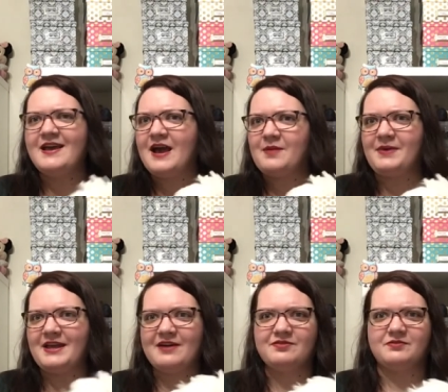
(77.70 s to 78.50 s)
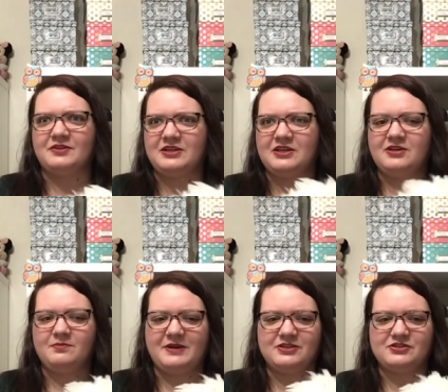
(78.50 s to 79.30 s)
I might have a really cute
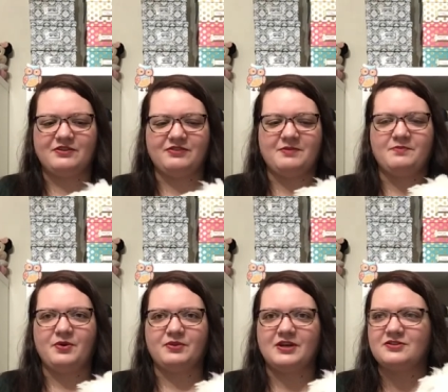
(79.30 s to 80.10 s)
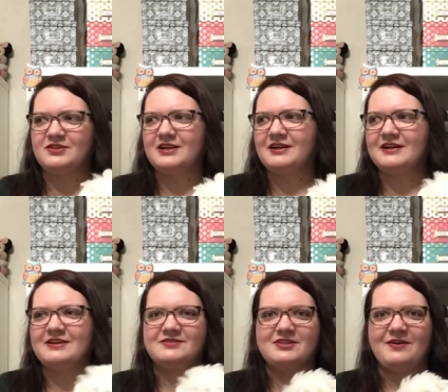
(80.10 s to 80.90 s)
picture of them both under there, and
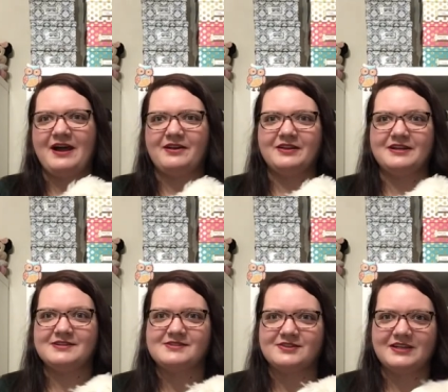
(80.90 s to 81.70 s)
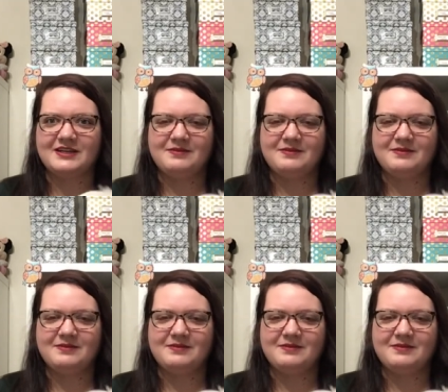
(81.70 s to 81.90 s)
if so, I'll insert it.